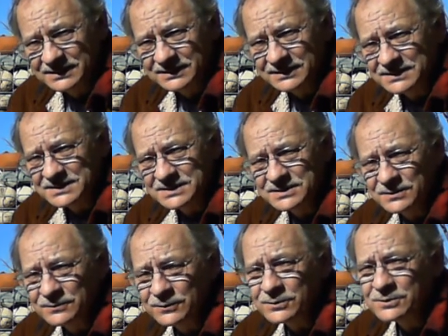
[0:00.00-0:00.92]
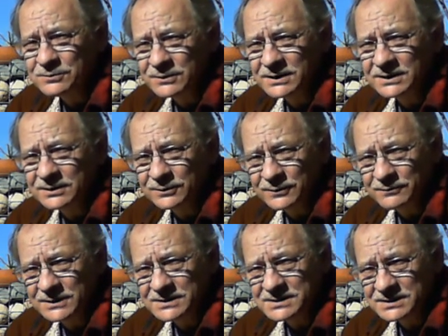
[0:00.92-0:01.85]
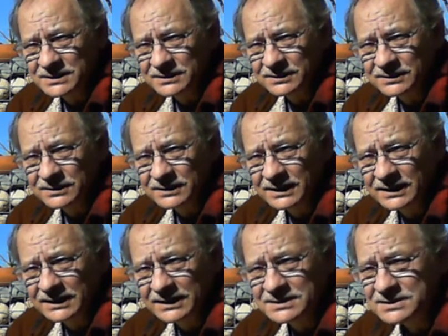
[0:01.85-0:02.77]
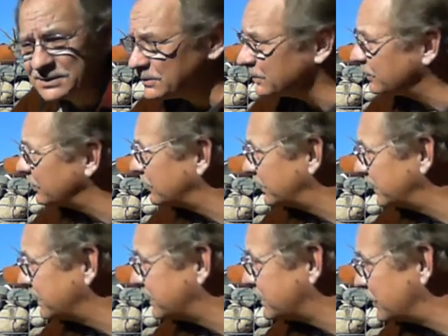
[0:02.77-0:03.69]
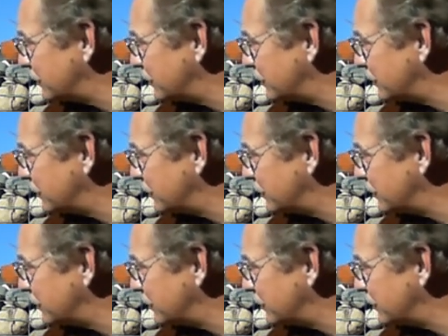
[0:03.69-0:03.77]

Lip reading: This is the first video of this year, and it's still early, so